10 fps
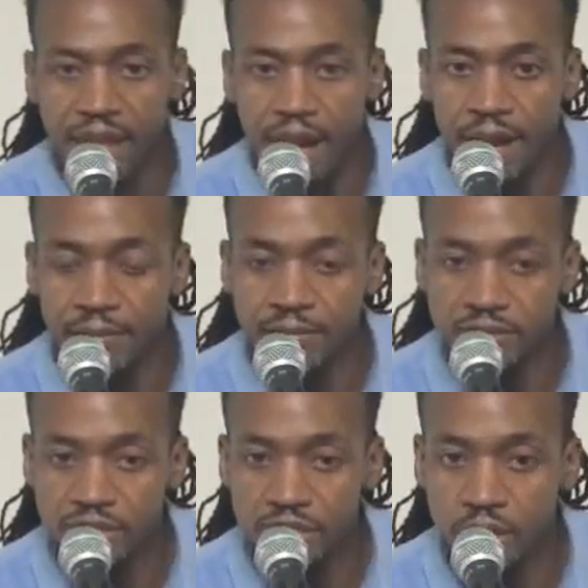Um,
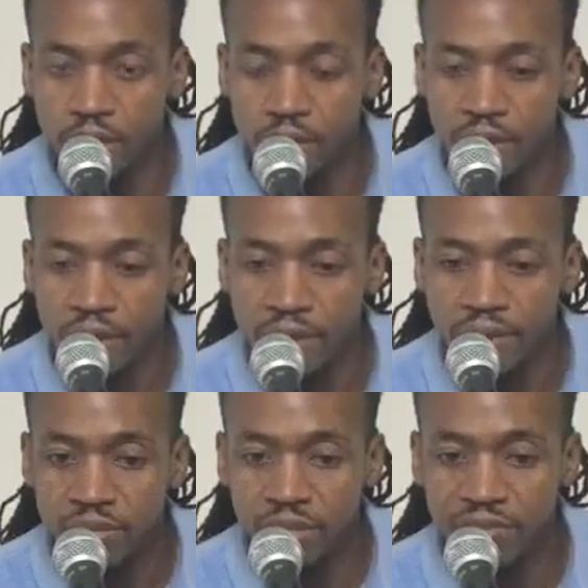so,
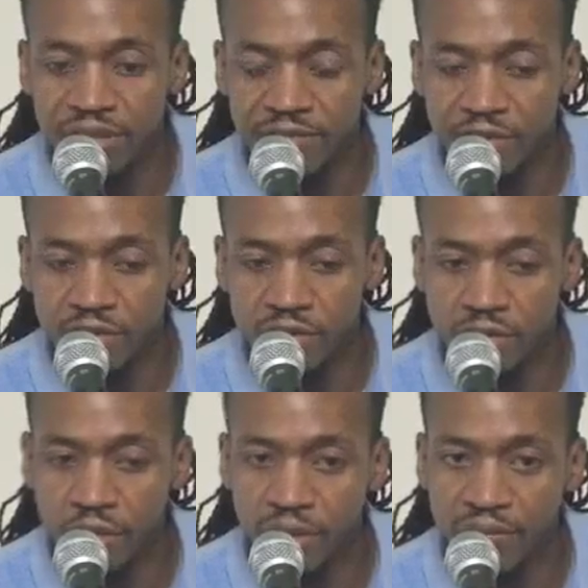you know, without further
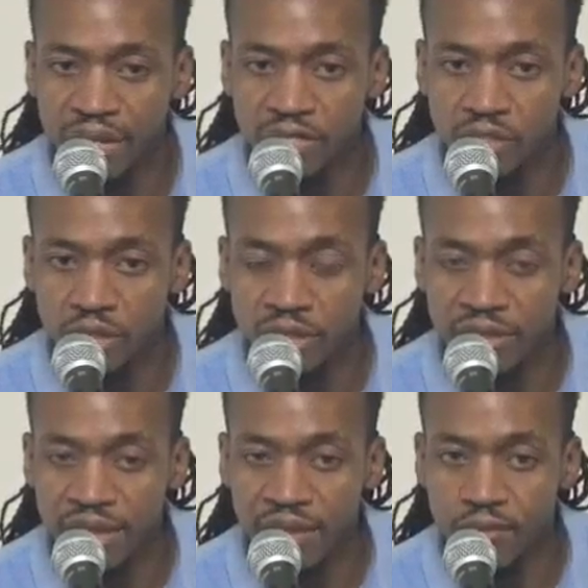ado, I want to make sure
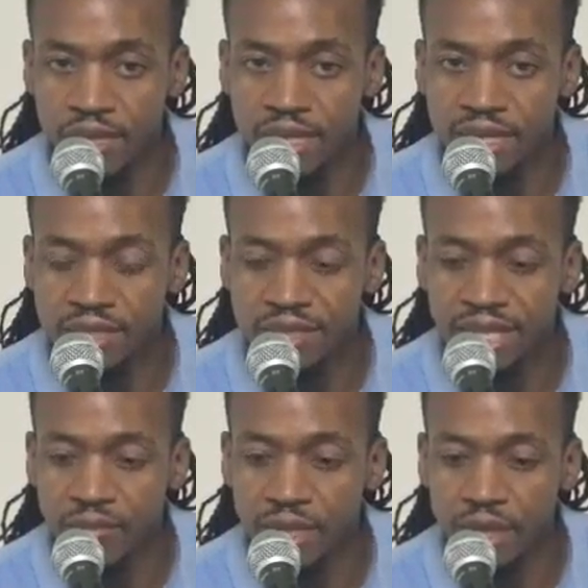that we
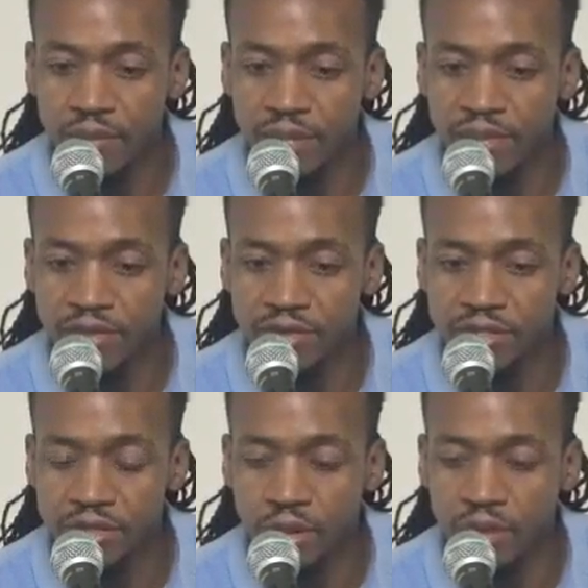celebrate our
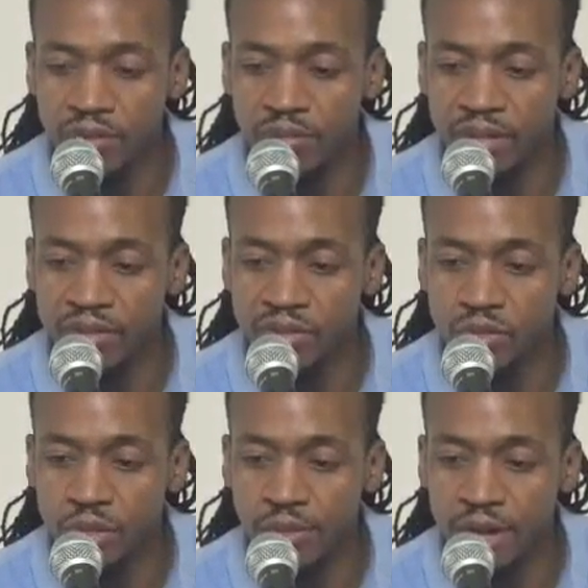mothers, all the mothers
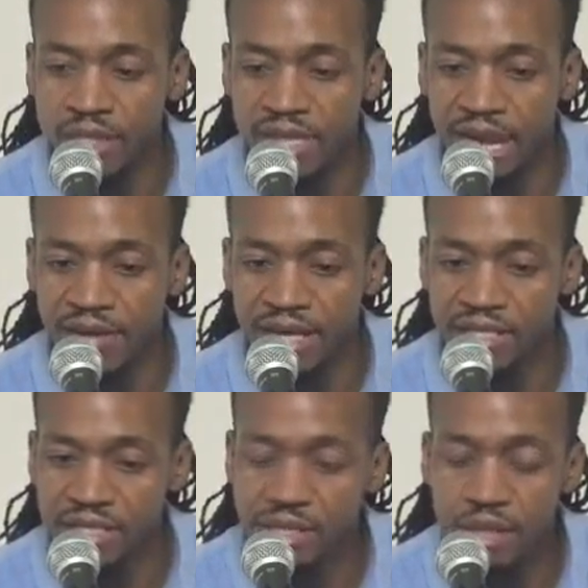who are part of this
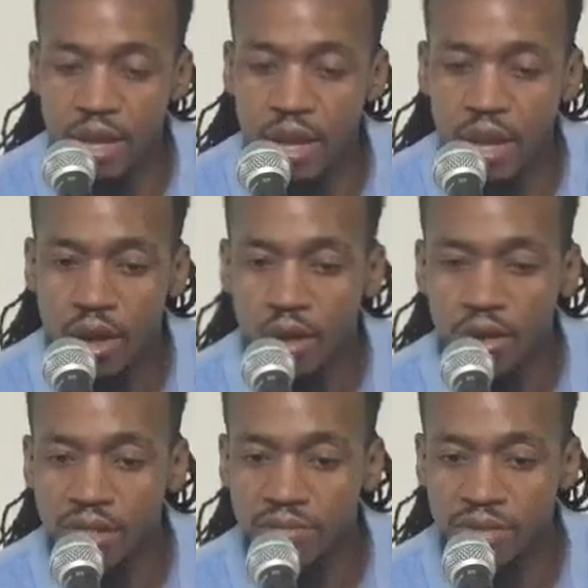congregation,
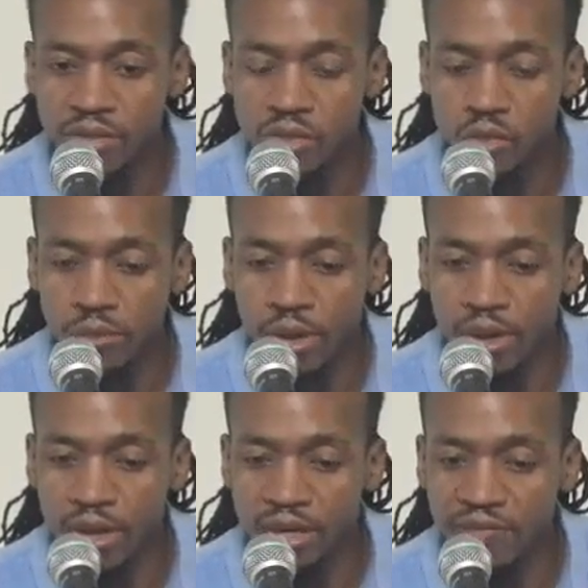all the mothers who are
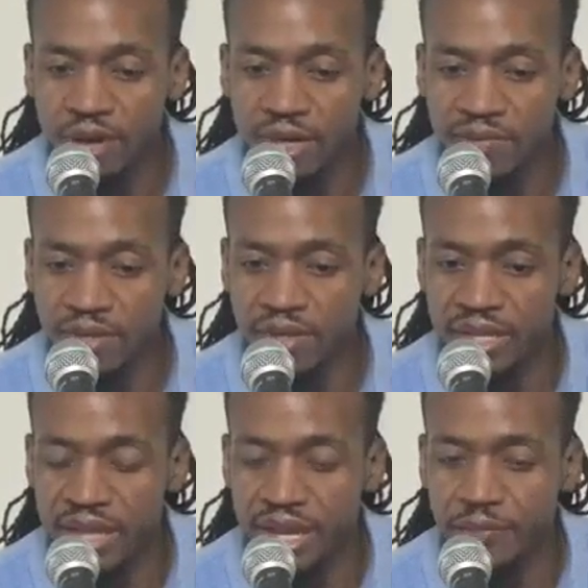part of our
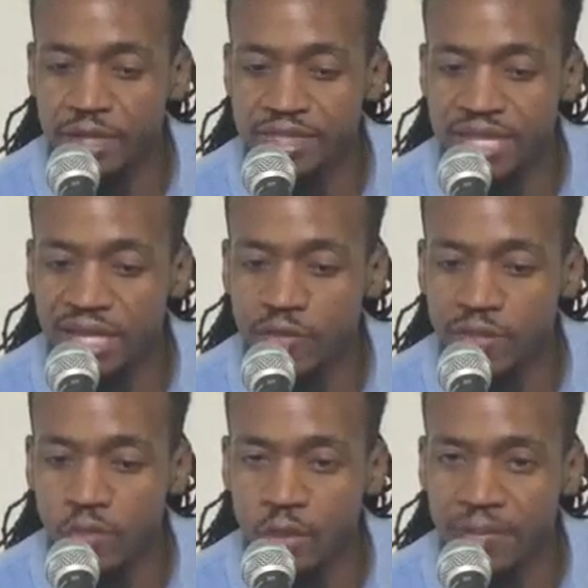community. And I'm going to say a little
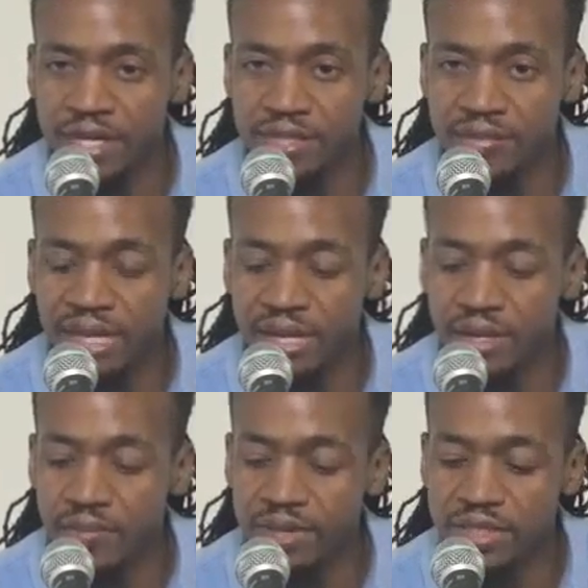bit more about them
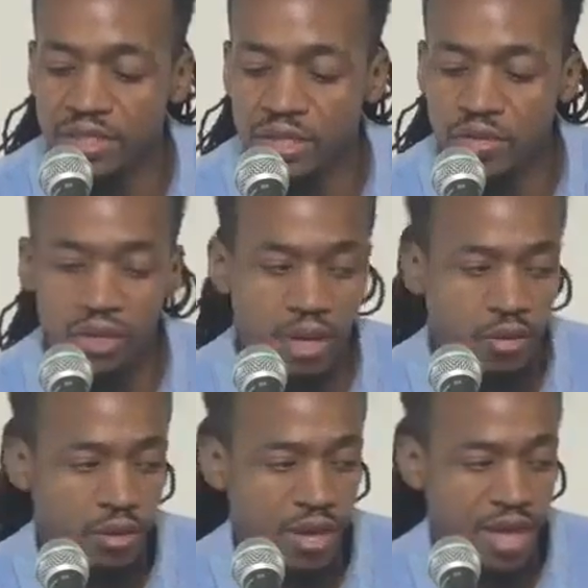later, but so you know,
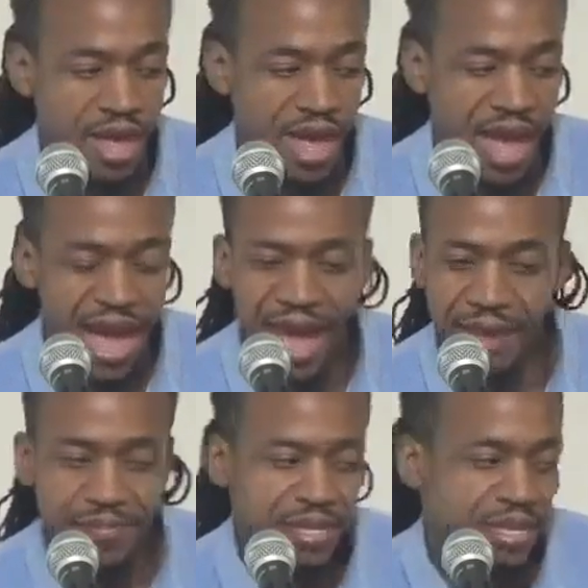
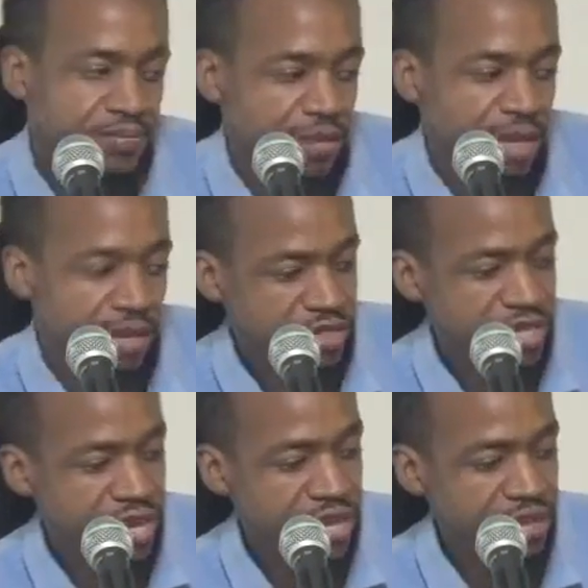happy Mother's
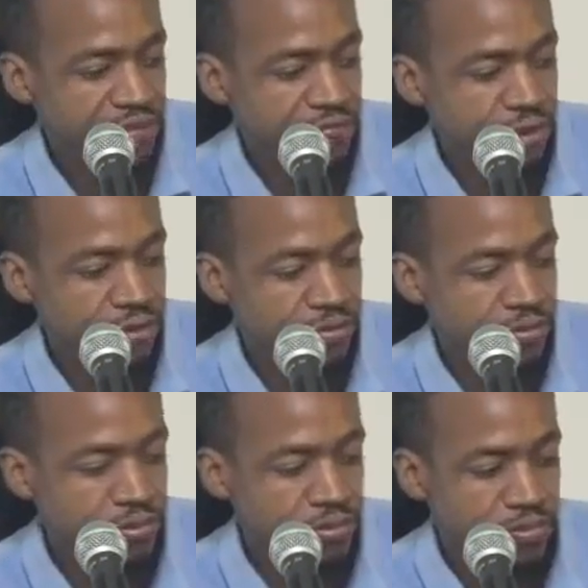Day from
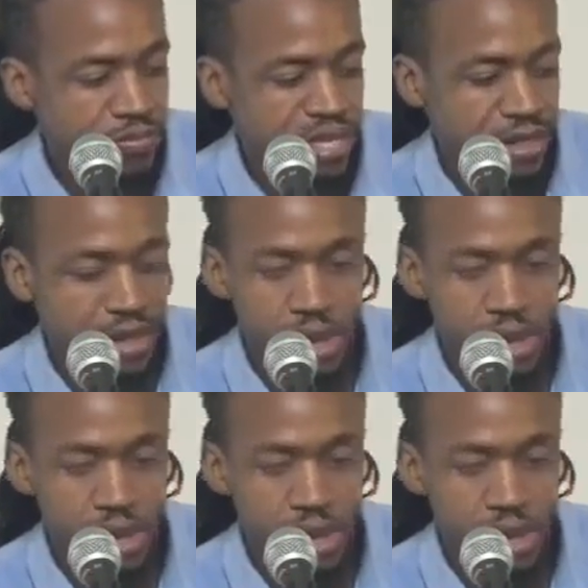me